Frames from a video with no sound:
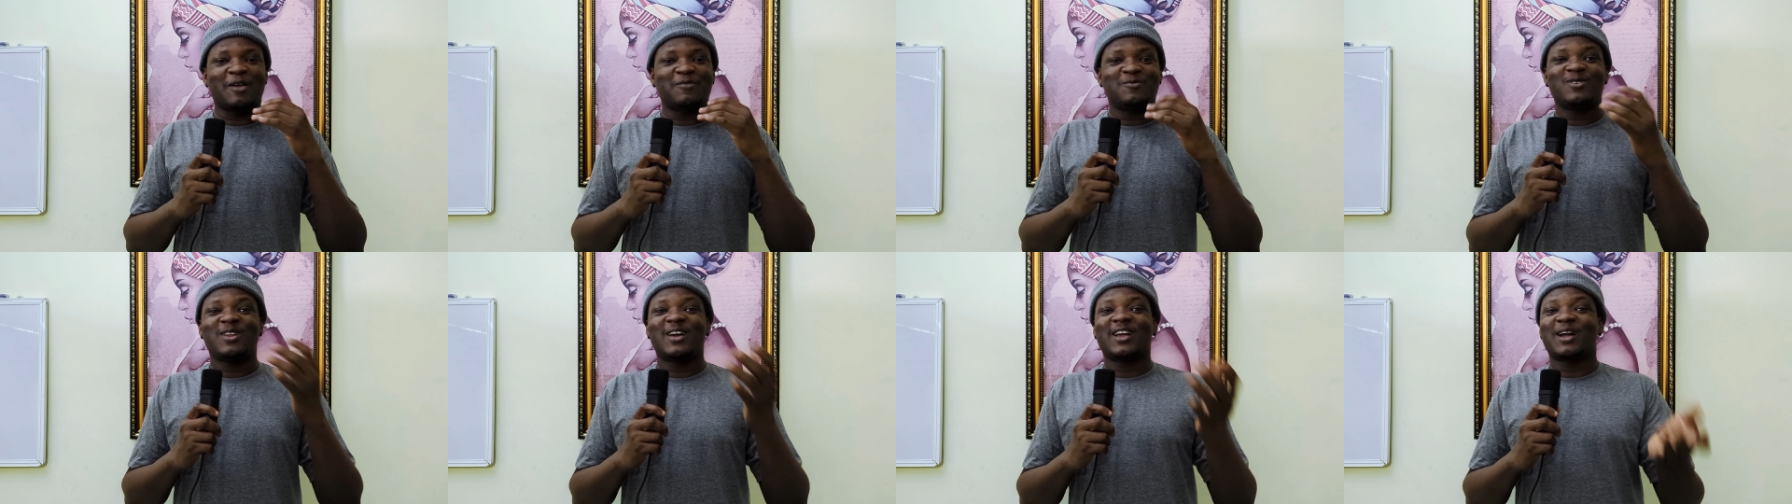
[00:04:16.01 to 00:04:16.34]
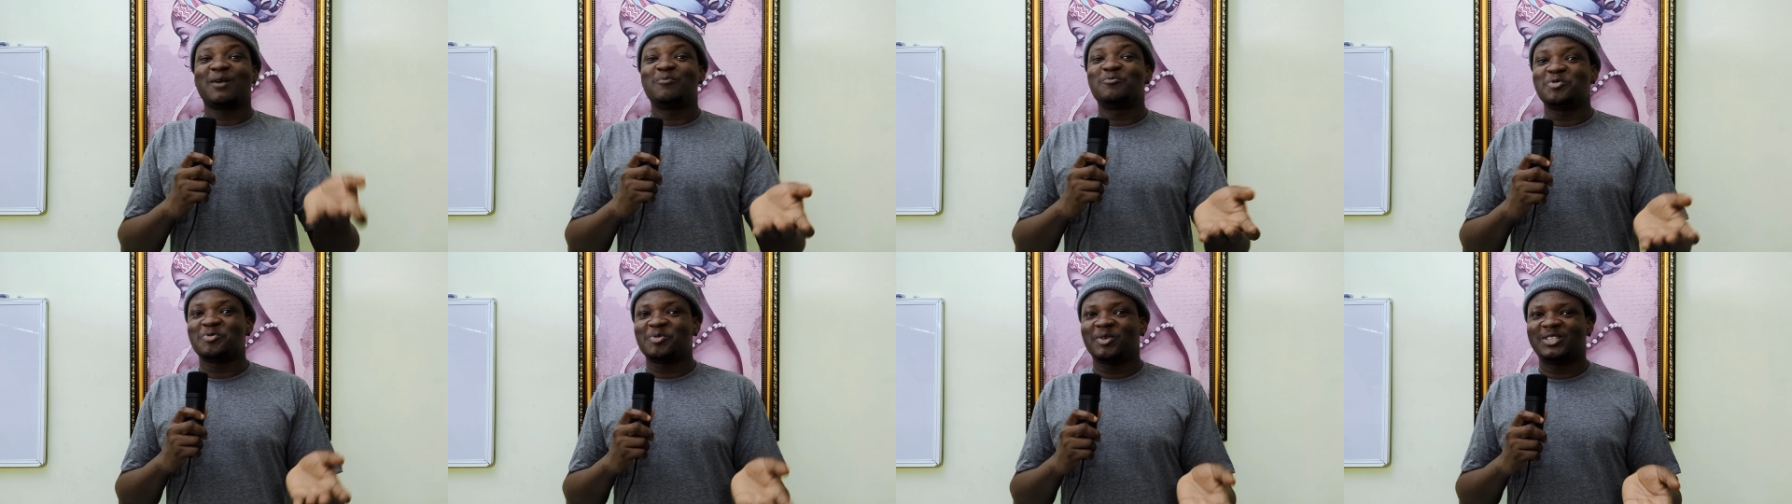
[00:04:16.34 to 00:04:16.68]
I feel
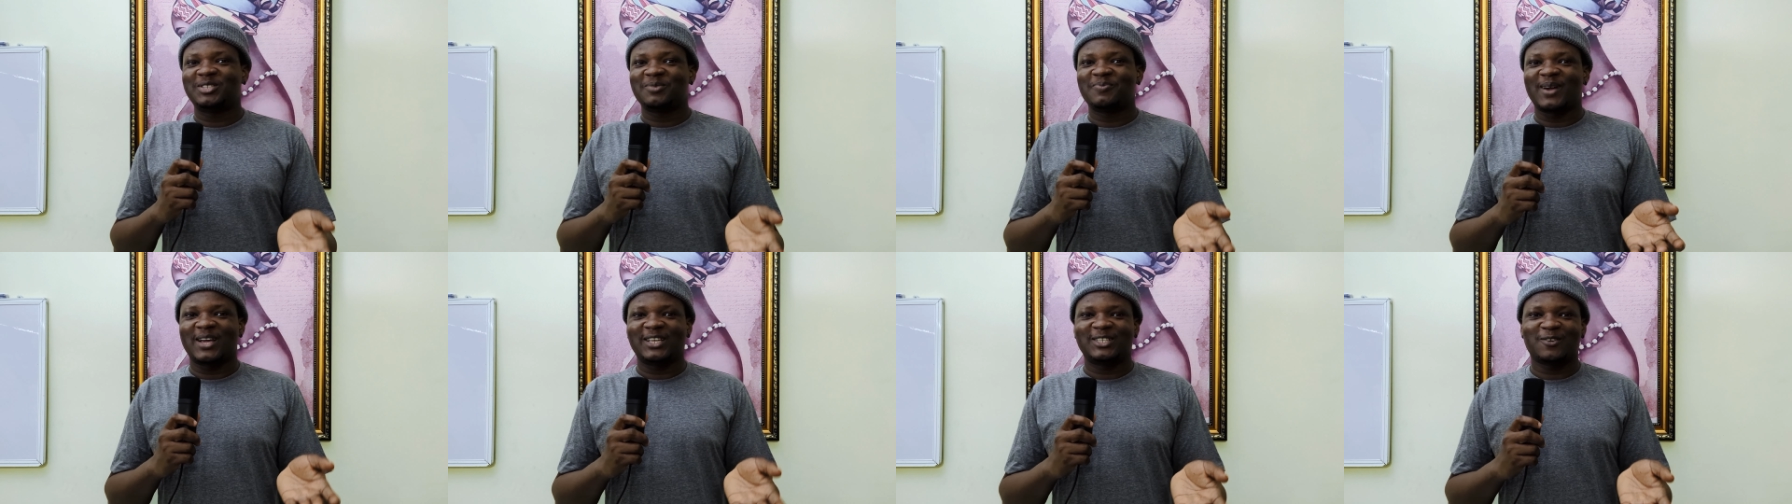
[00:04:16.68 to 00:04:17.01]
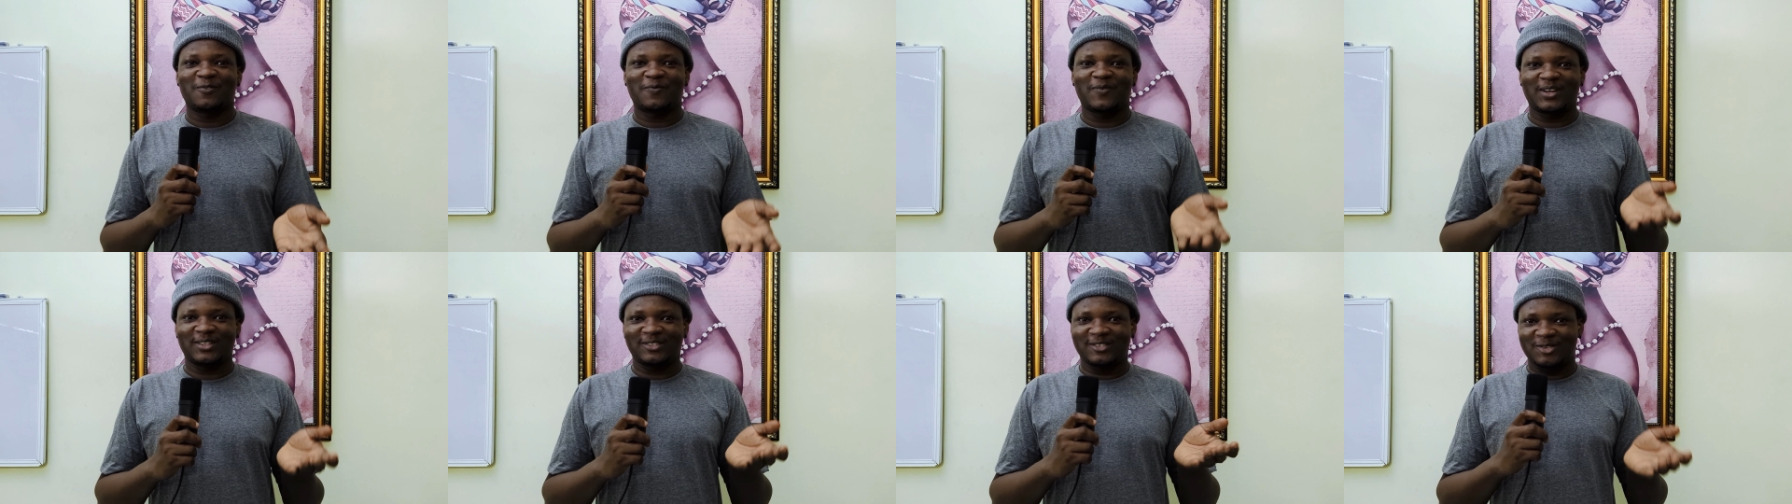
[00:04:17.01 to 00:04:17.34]
like I'm repeating
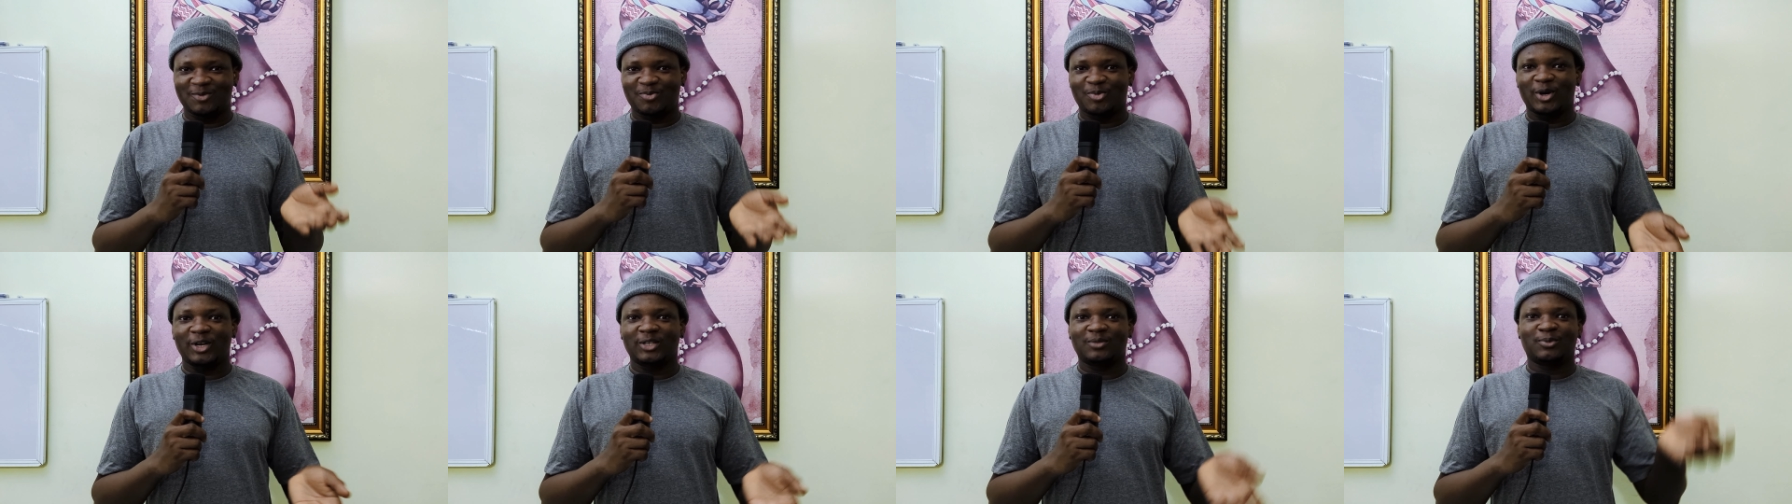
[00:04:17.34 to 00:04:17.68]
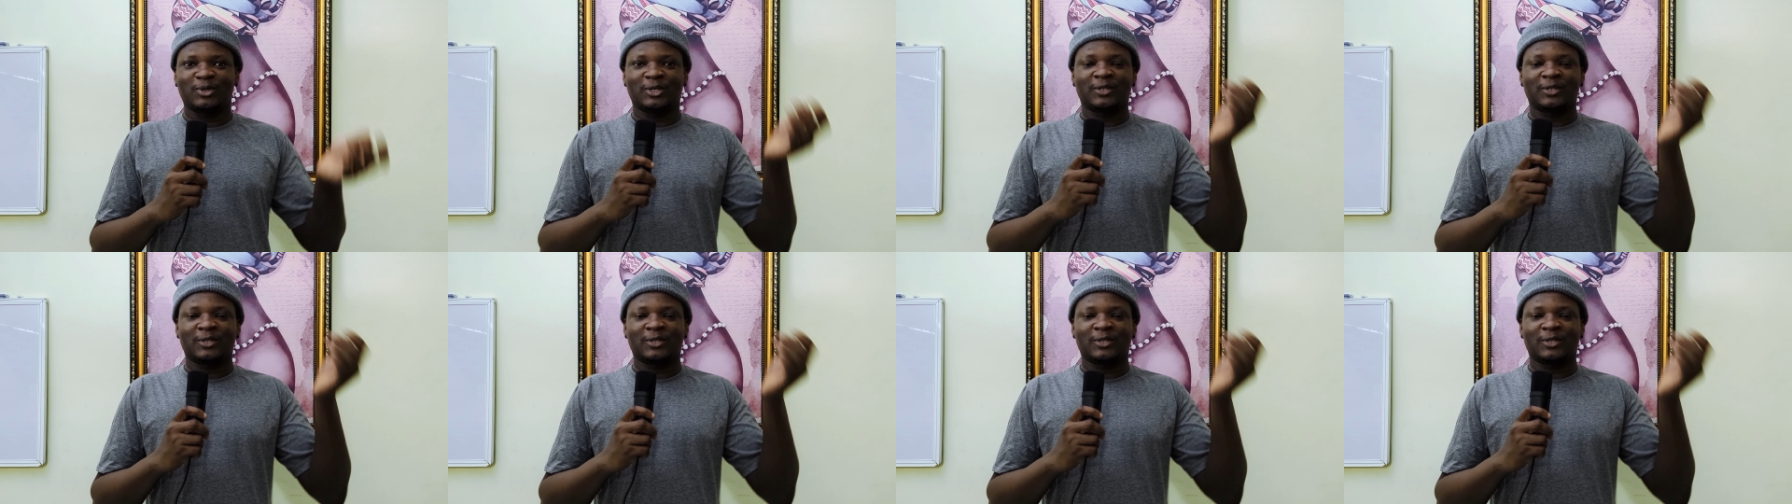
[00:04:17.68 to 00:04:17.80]
myself at this point,